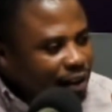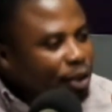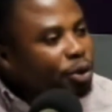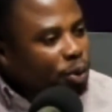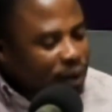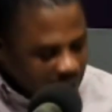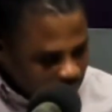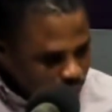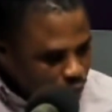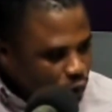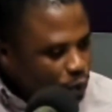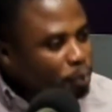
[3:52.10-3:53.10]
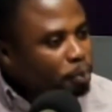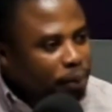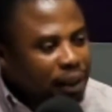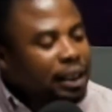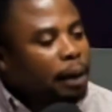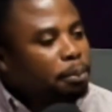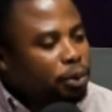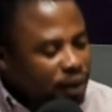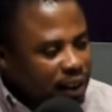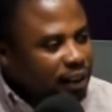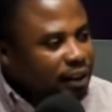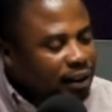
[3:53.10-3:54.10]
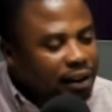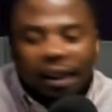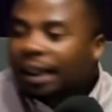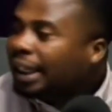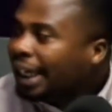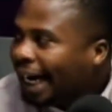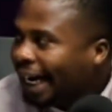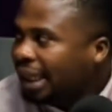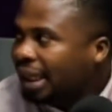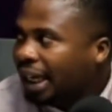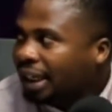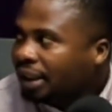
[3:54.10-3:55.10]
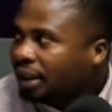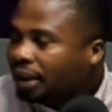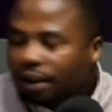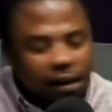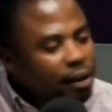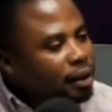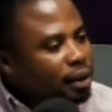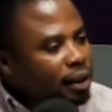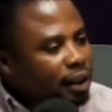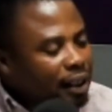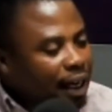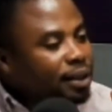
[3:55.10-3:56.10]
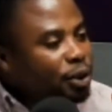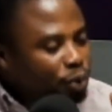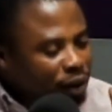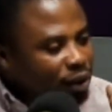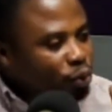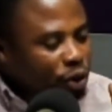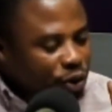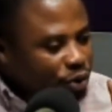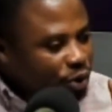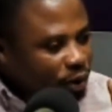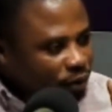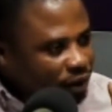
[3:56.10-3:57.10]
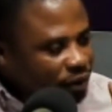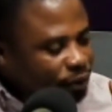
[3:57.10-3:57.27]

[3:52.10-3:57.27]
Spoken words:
So Salim picked up possession, and then that situation was resolved.